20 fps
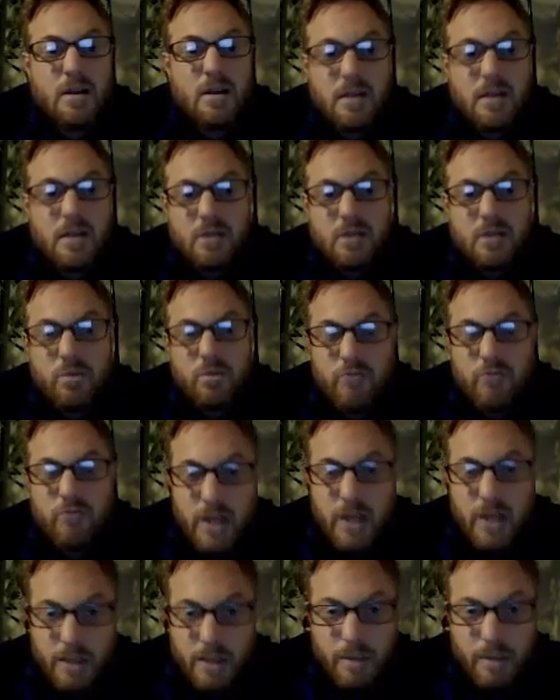This would
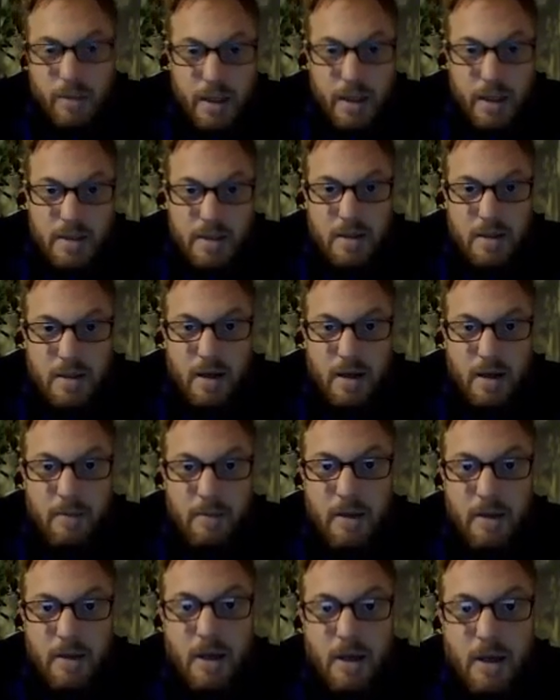really apply to them.
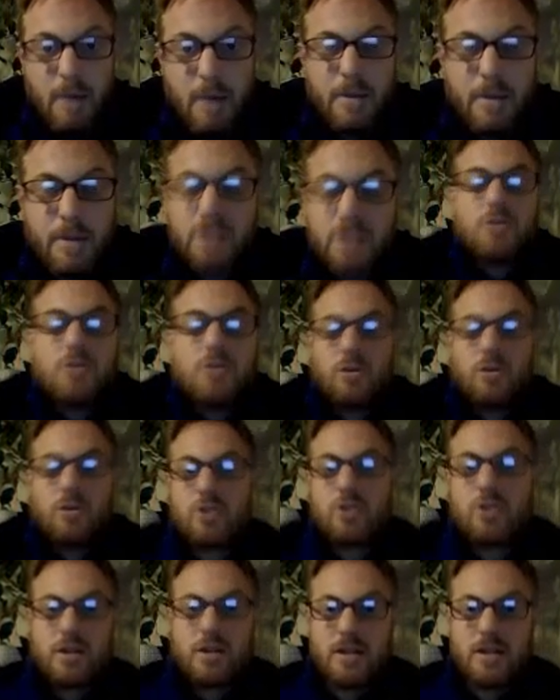But it's not
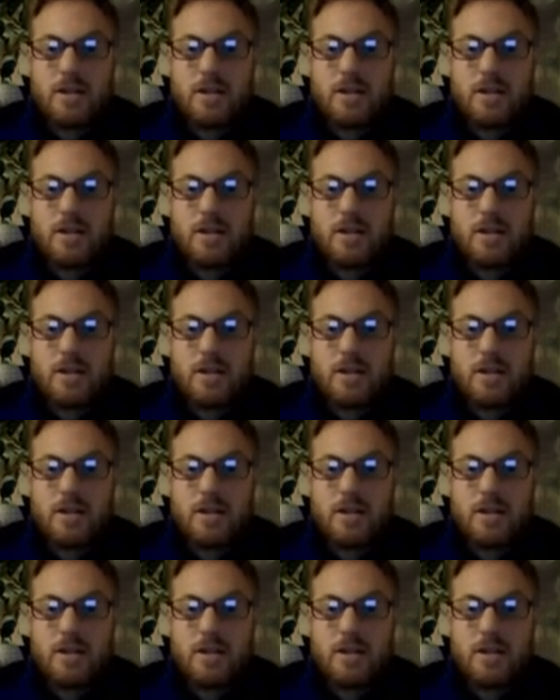just